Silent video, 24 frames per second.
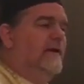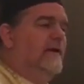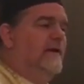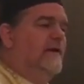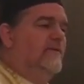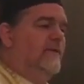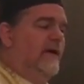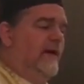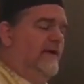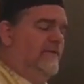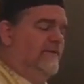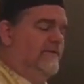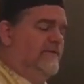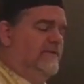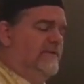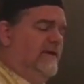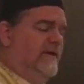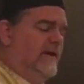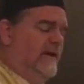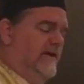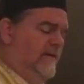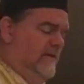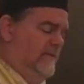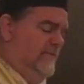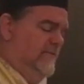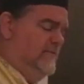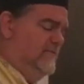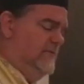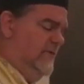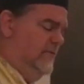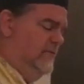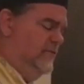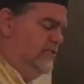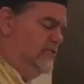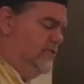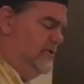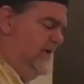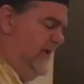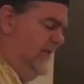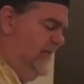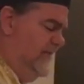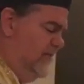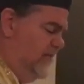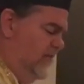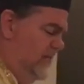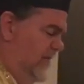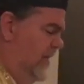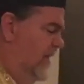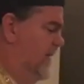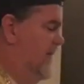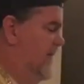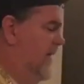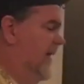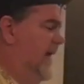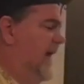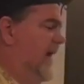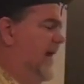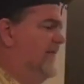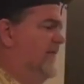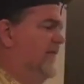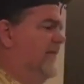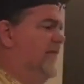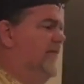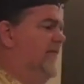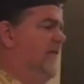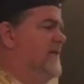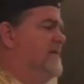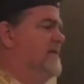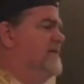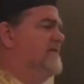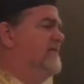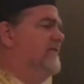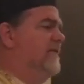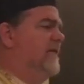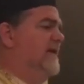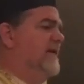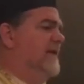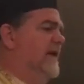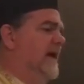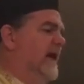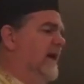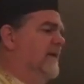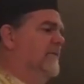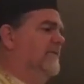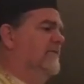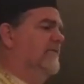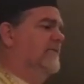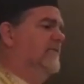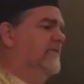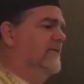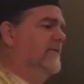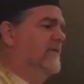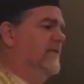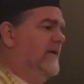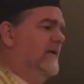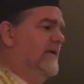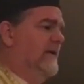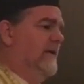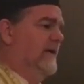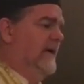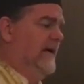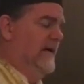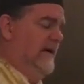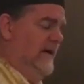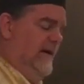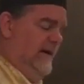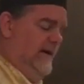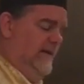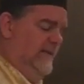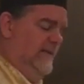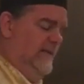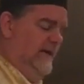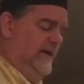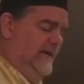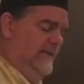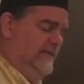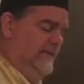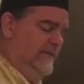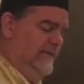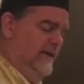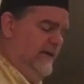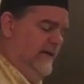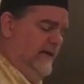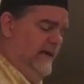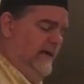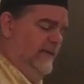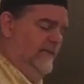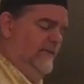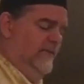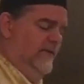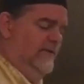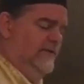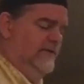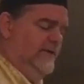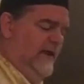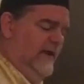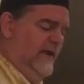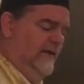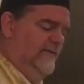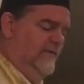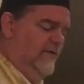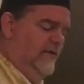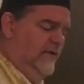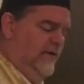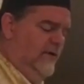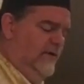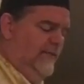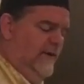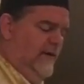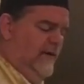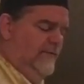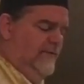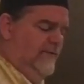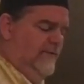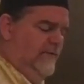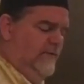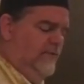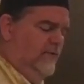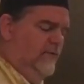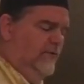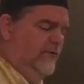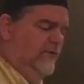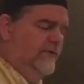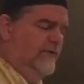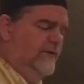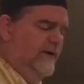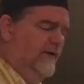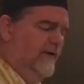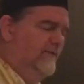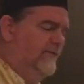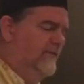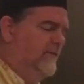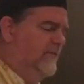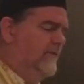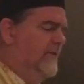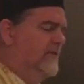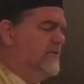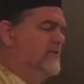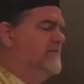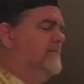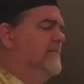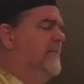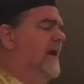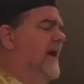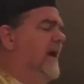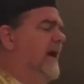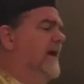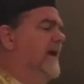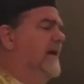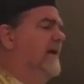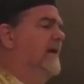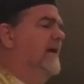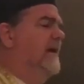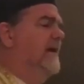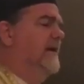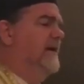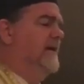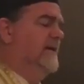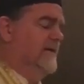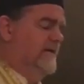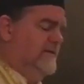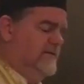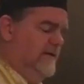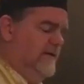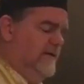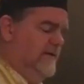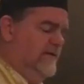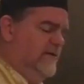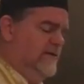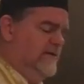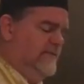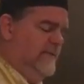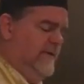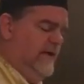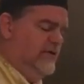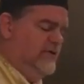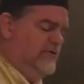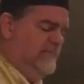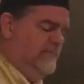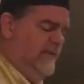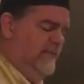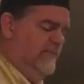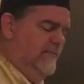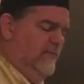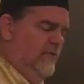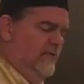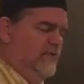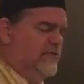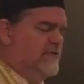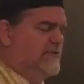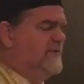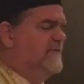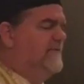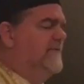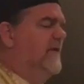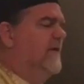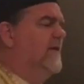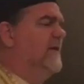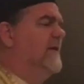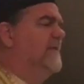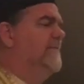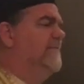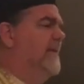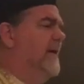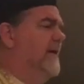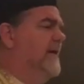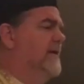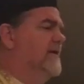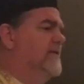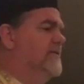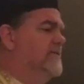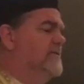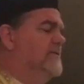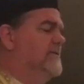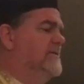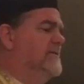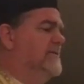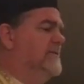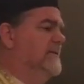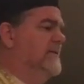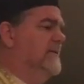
And rather than taking of his own sheep, in order he might have a feast for a guest. And that, and when David heard about the cruelty of the rich man, he said this man should be most severely punished.